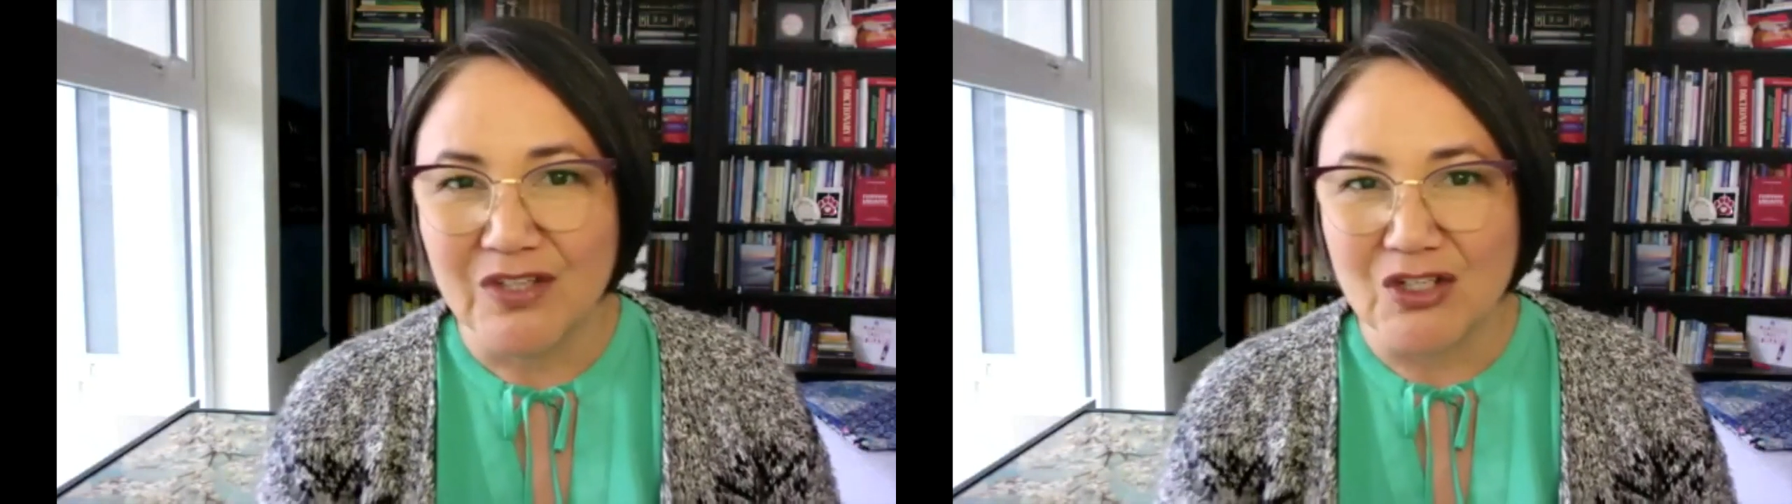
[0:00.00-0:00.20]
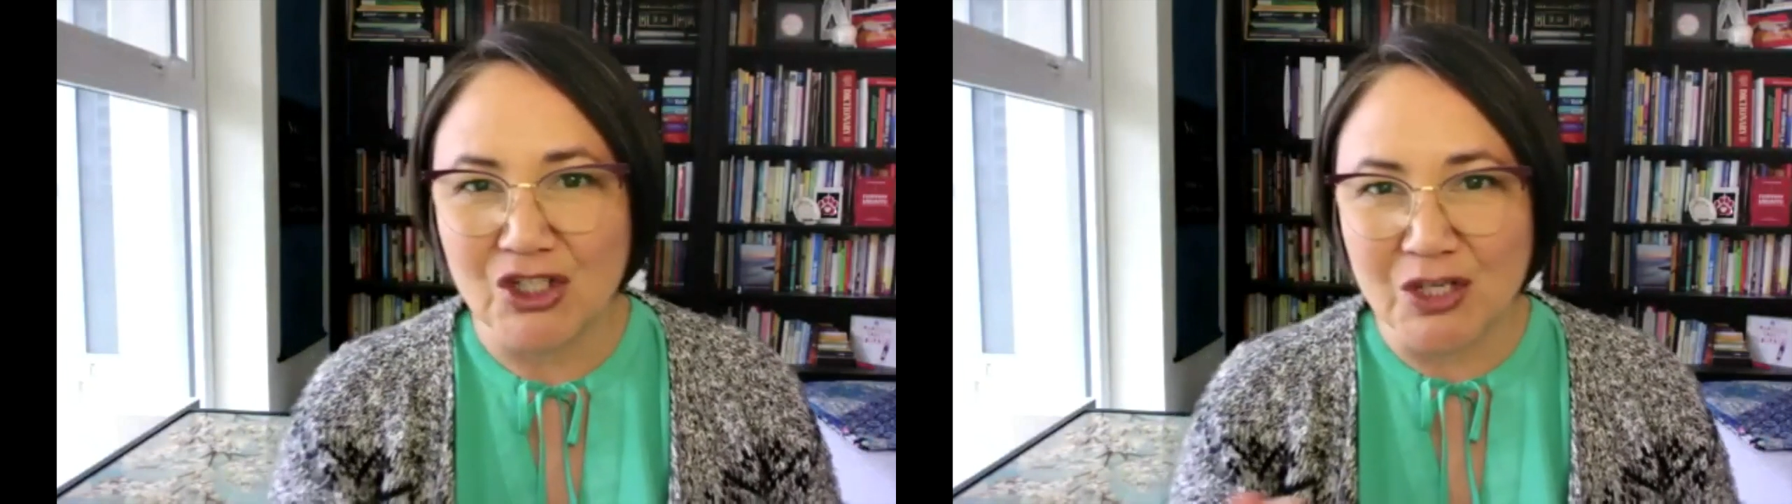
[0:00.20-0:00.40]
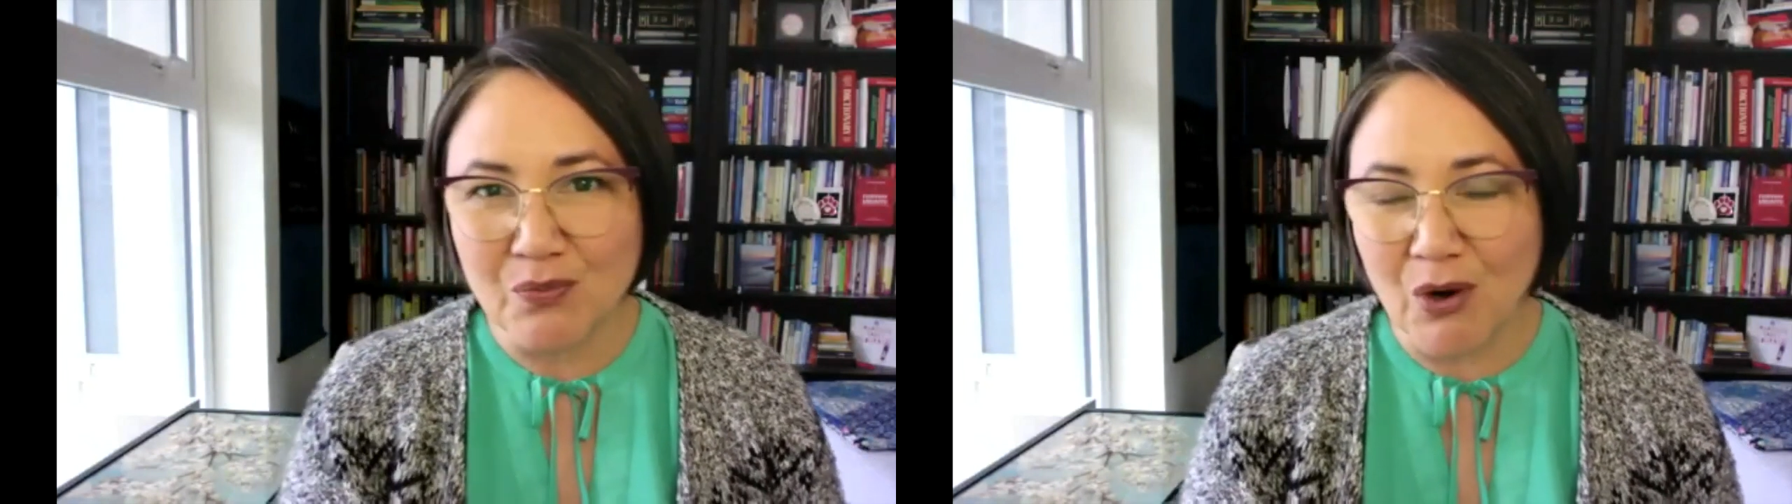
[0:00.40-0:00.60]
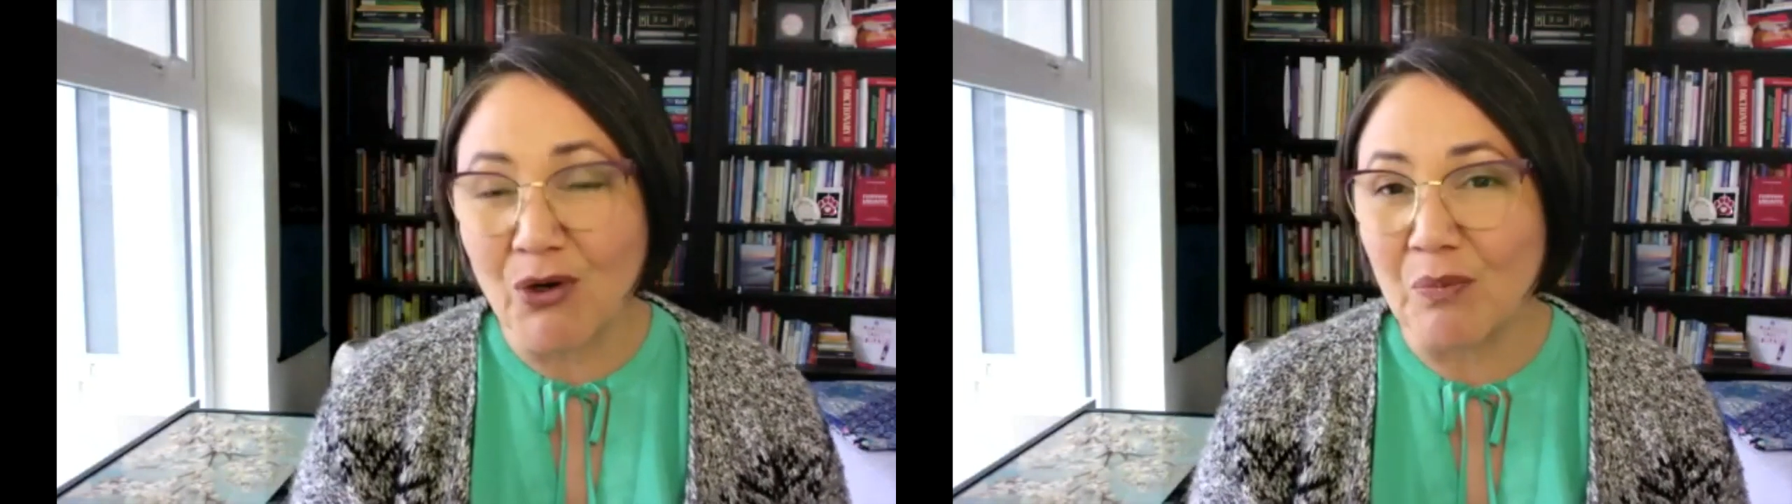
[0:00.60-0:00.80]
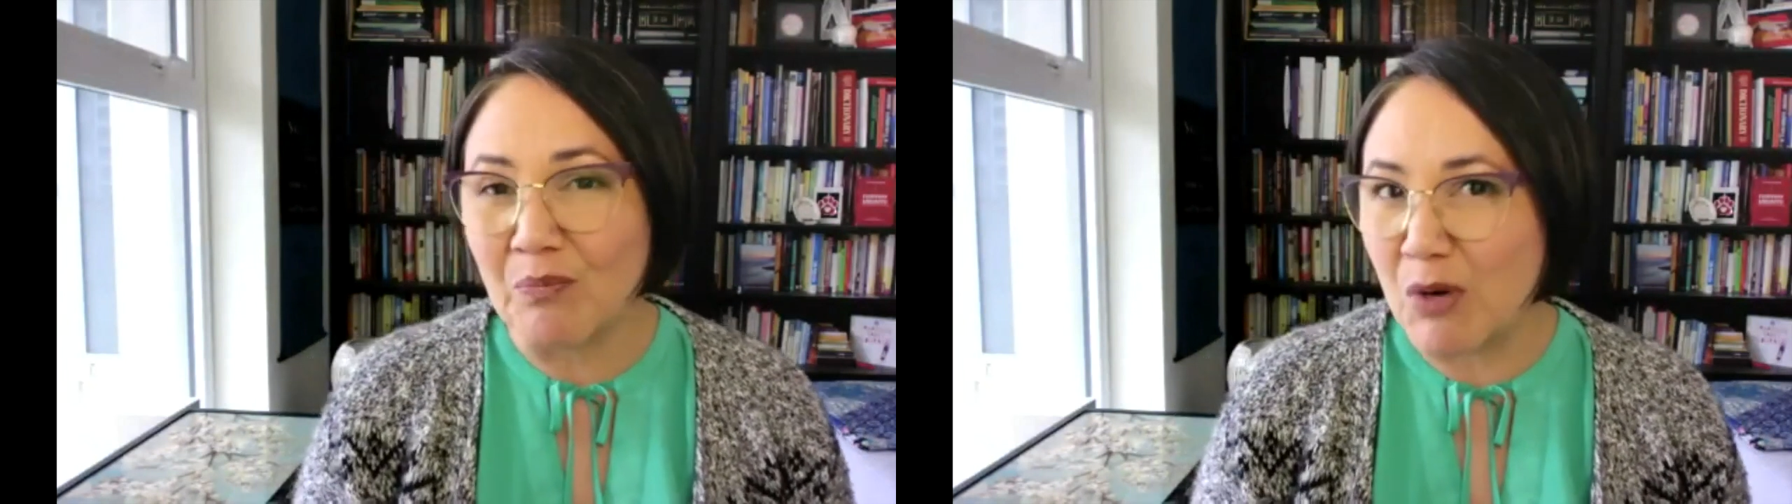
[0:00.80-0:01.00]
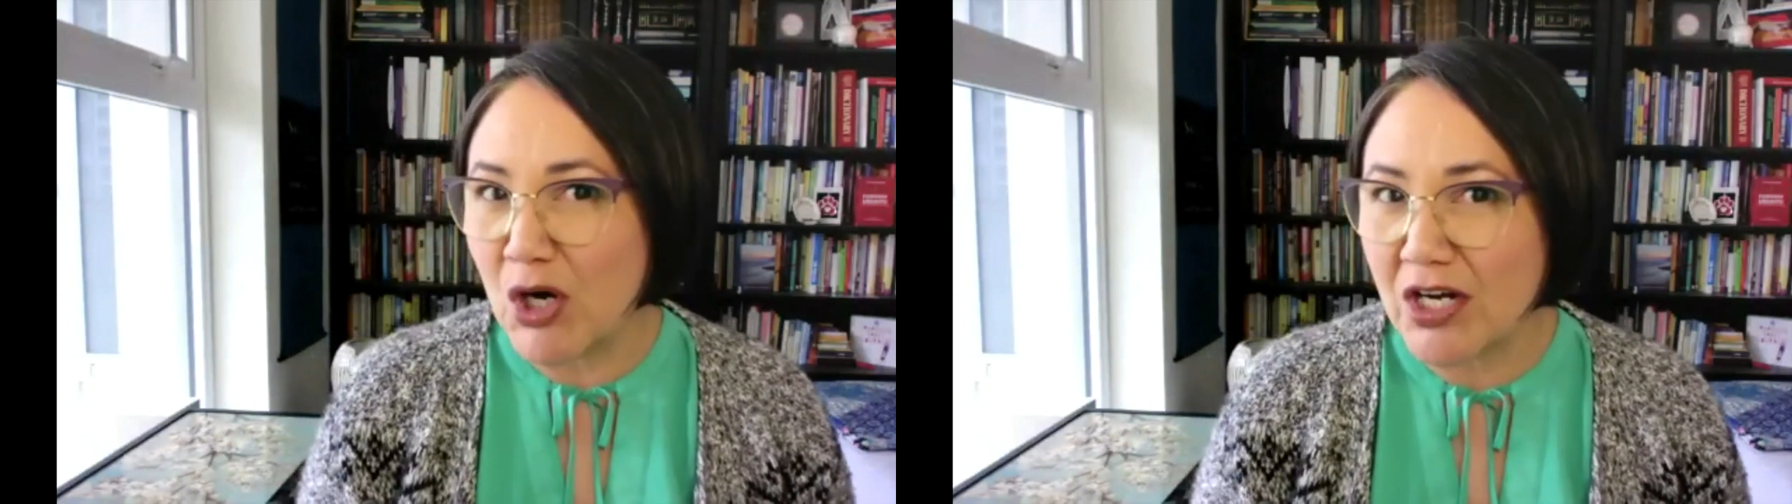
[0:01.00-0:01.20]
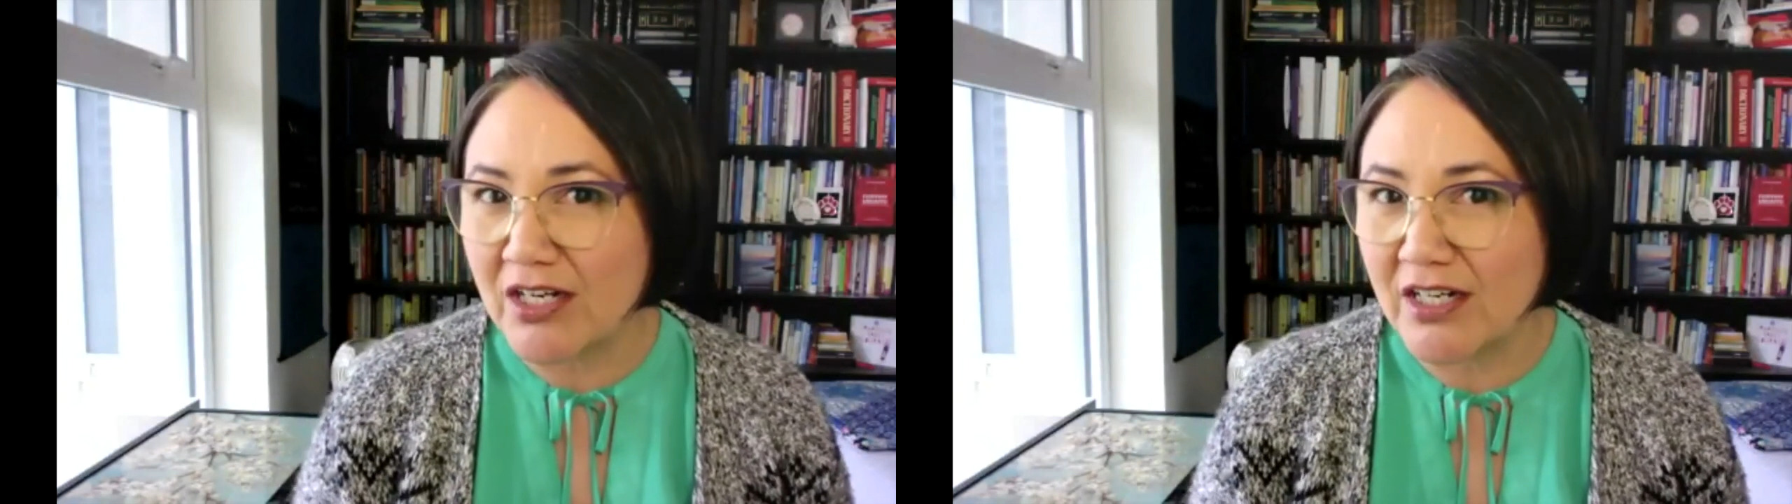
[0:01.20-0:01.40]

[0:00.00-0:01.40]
she wrote a book